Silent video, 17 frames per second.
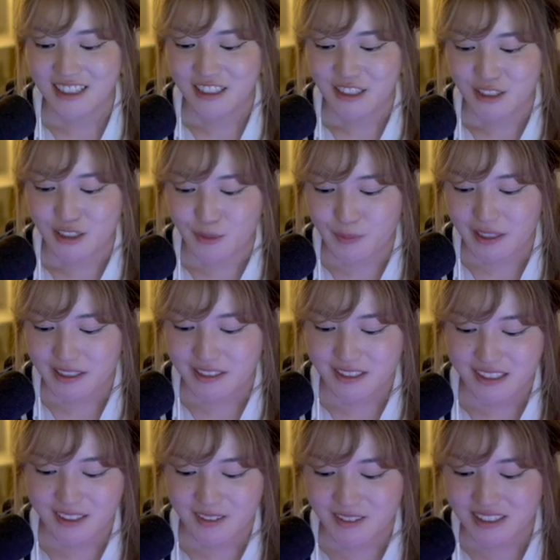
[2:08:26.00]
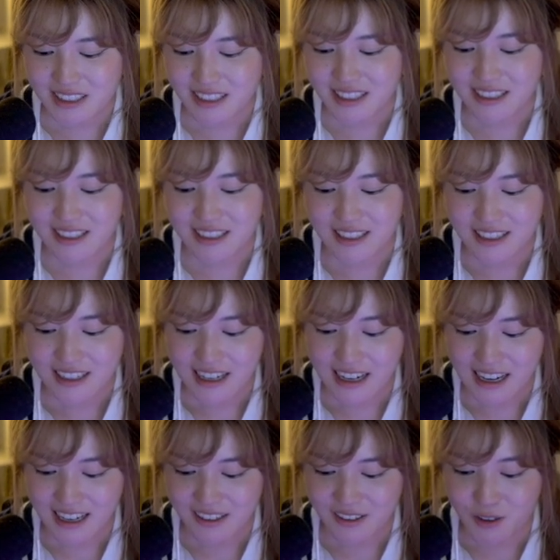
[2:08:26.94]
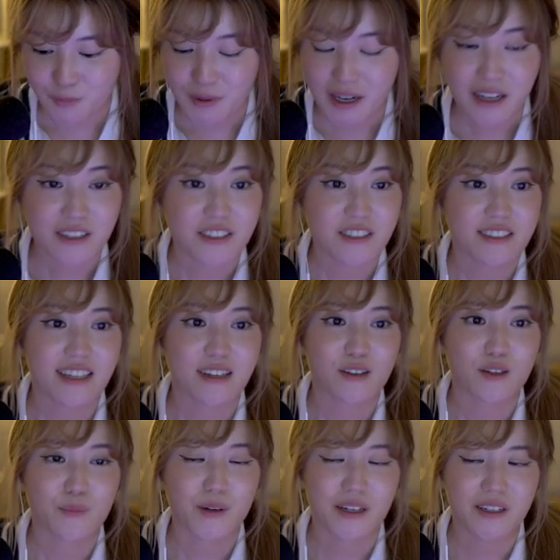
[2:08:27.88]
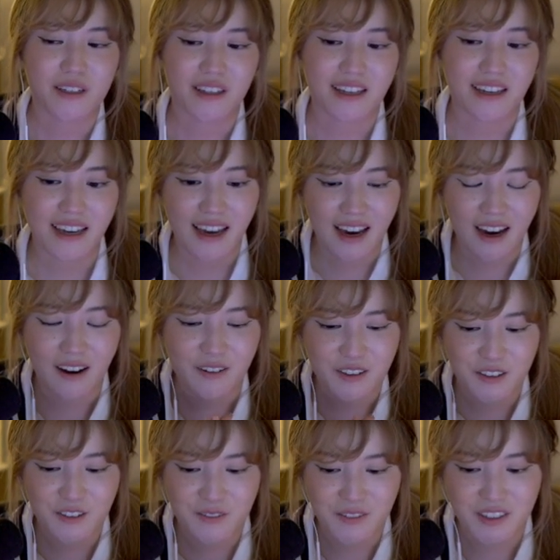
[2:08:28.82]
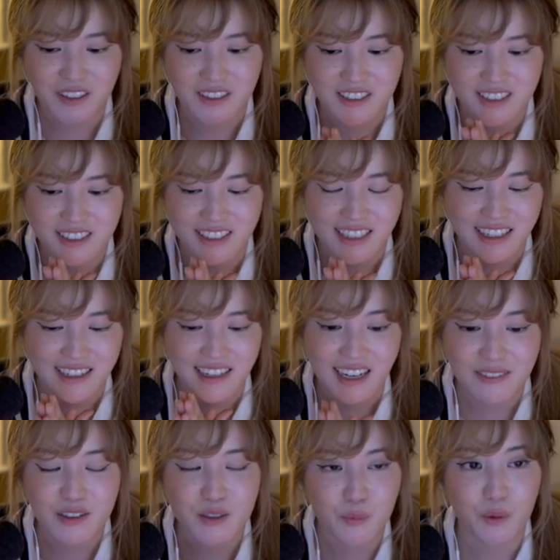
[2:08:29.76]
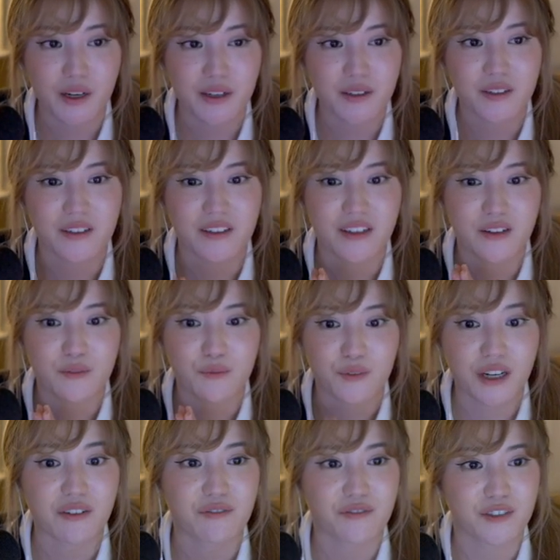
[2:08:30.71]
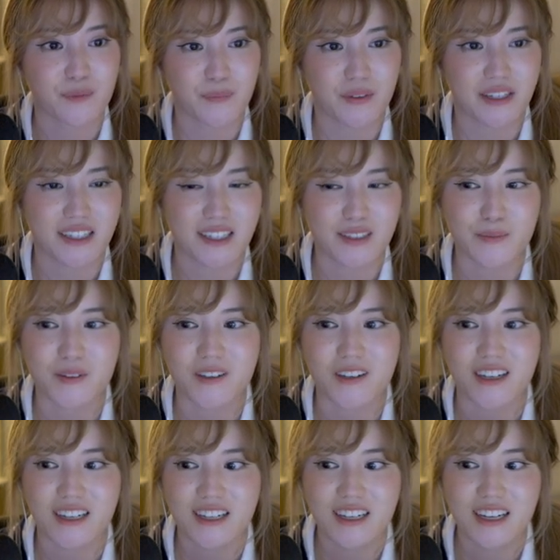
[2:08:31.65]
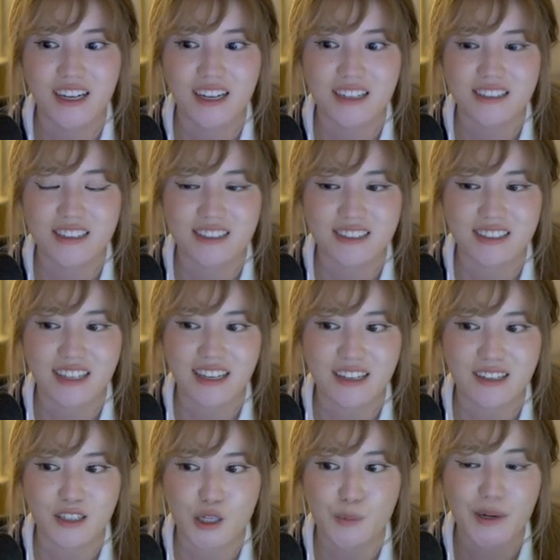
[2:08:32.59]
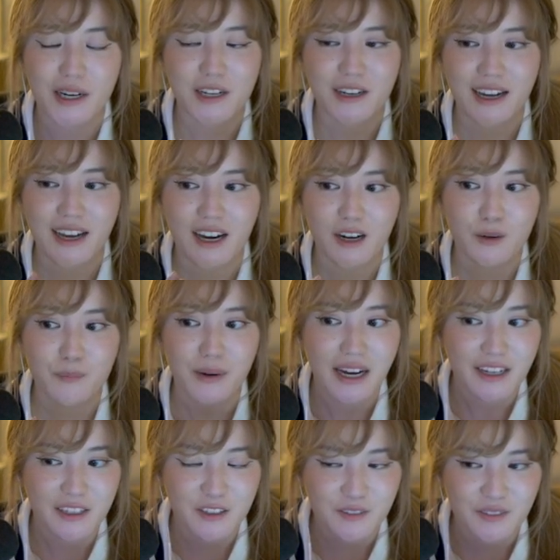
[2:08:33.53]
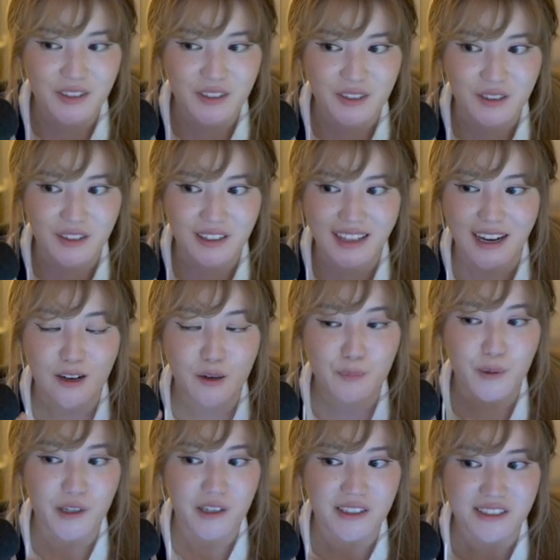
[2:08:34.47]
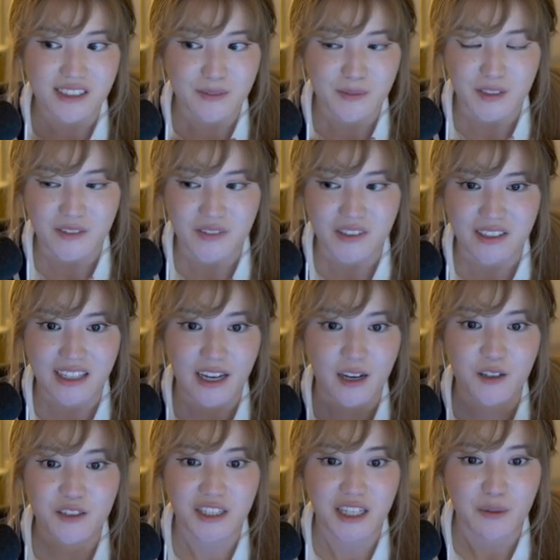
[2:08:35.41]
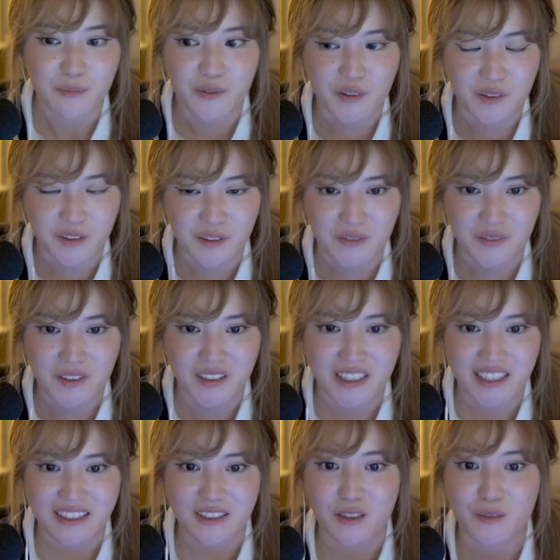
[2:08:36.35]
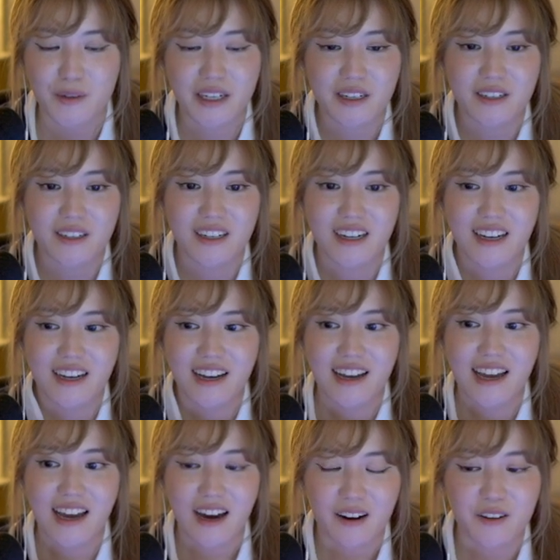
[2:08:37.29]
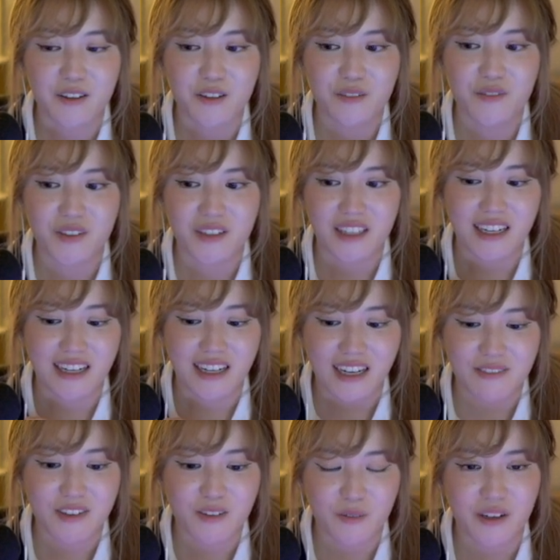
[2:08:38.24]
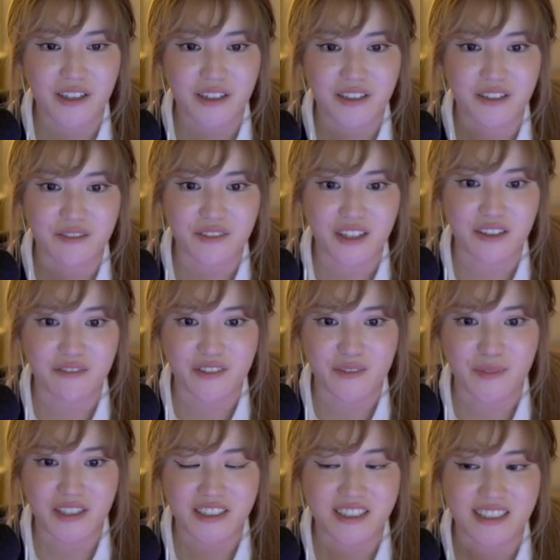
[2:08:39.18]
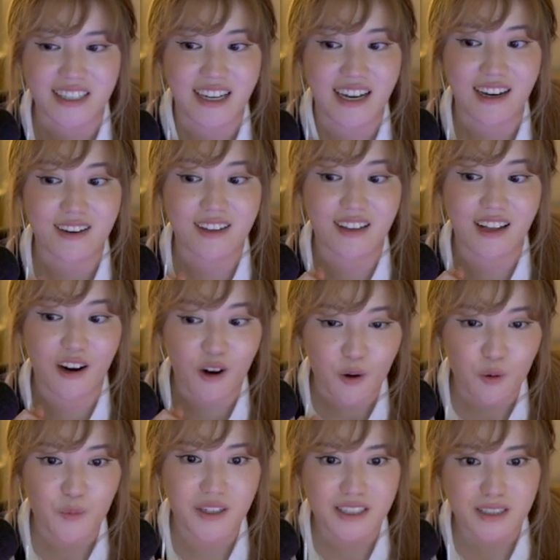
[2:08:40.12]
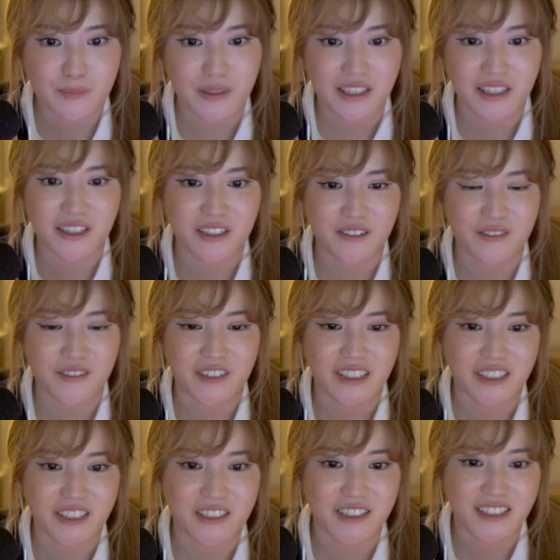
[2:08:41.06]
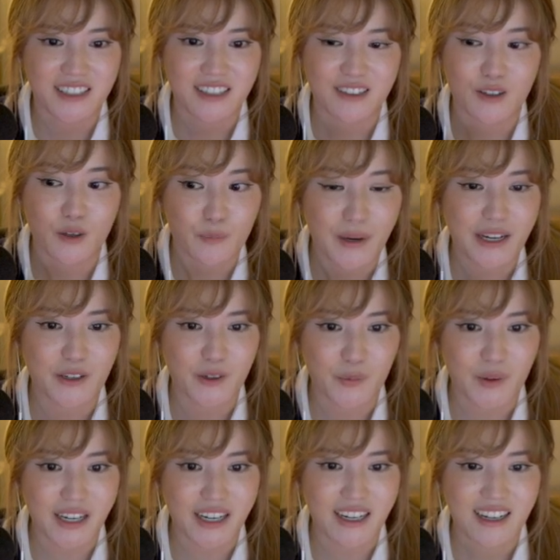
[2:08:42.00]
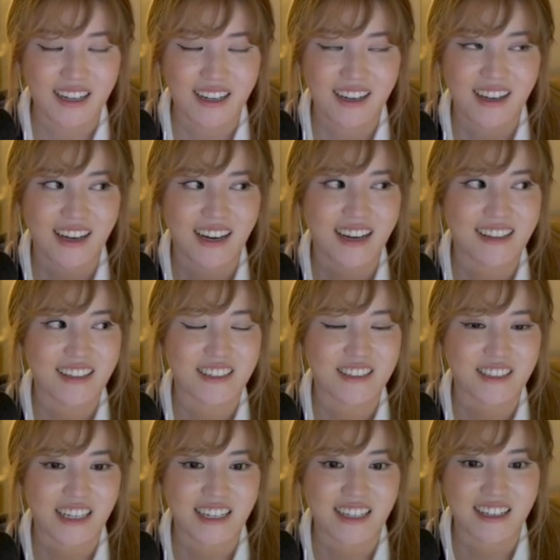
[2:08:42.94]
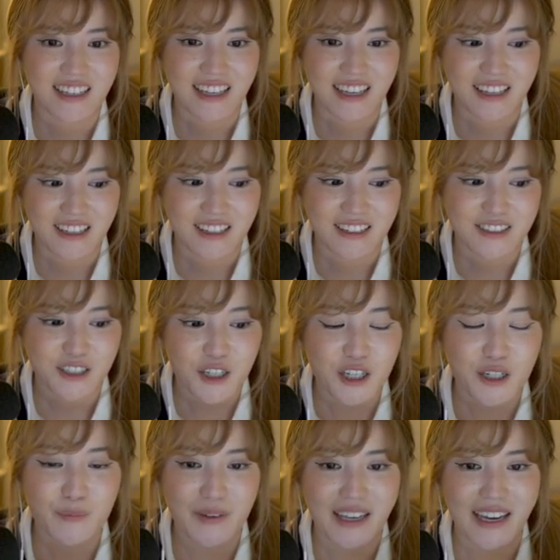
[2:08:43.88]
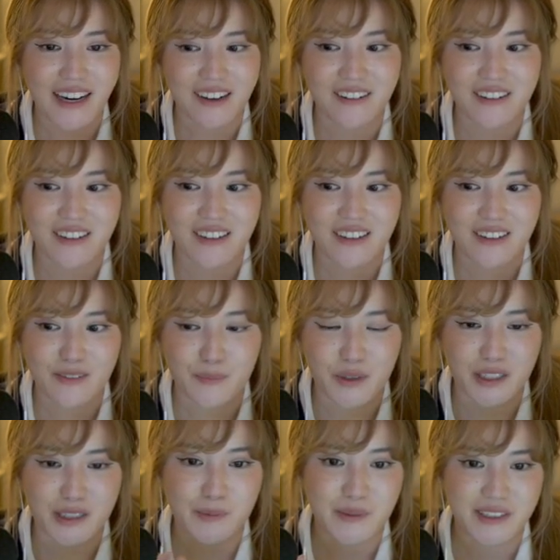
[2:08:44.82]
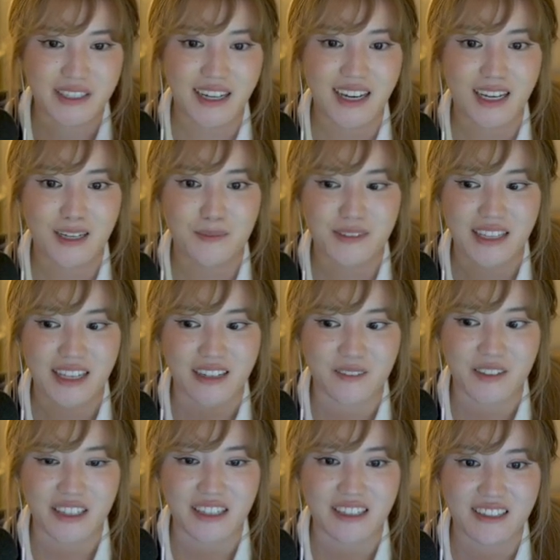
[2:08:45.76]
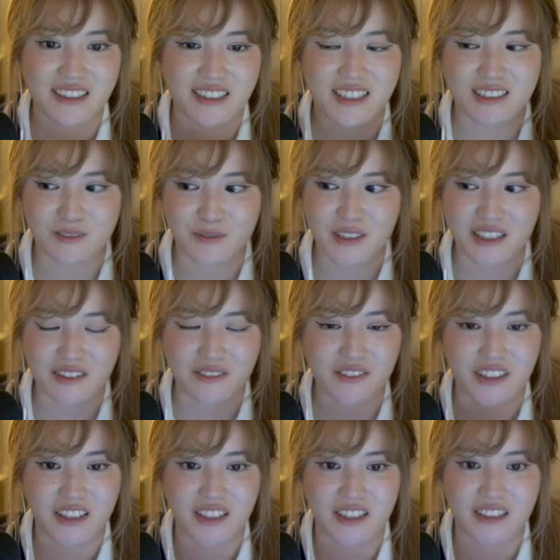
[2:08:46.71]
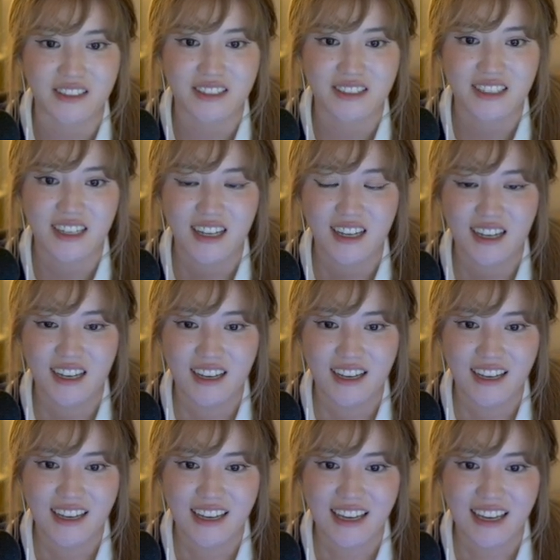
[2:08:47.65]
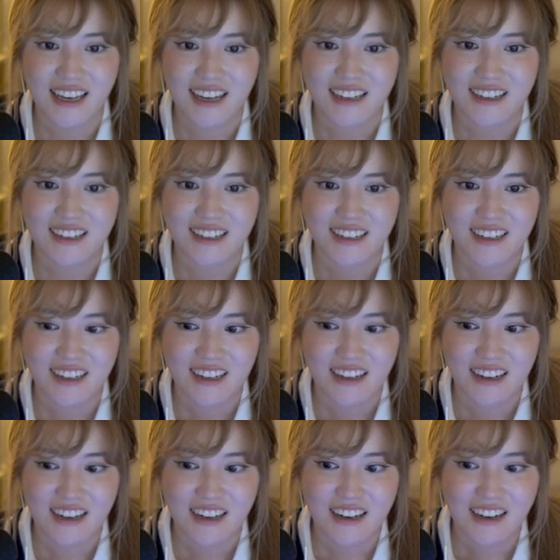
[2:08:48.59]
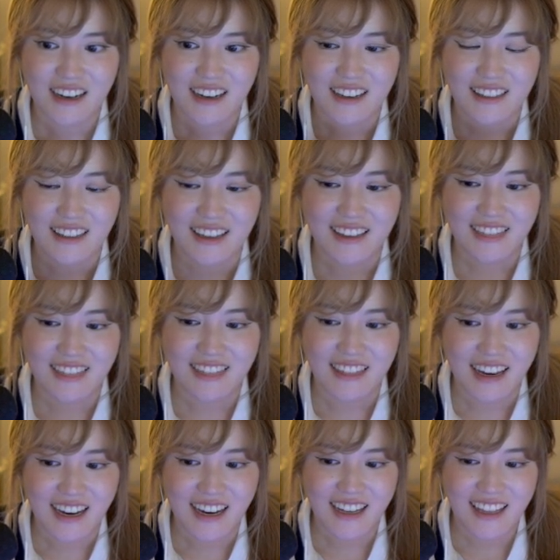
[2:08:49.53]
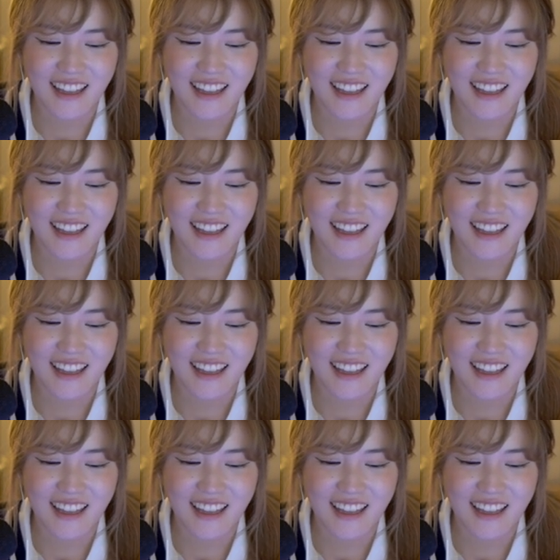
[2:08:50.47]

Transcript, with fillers: she basically was like uh, no matter she's like no matter like how you feel she's like i never want you to like run from me anymore she's like no matter how bad you feel how burdensome you feel how shameful you feel like no matter how you feel i never want you to run from me she's like i'll always be here for you no matter what and then janet like took me out multiple times that week because we live really close and like that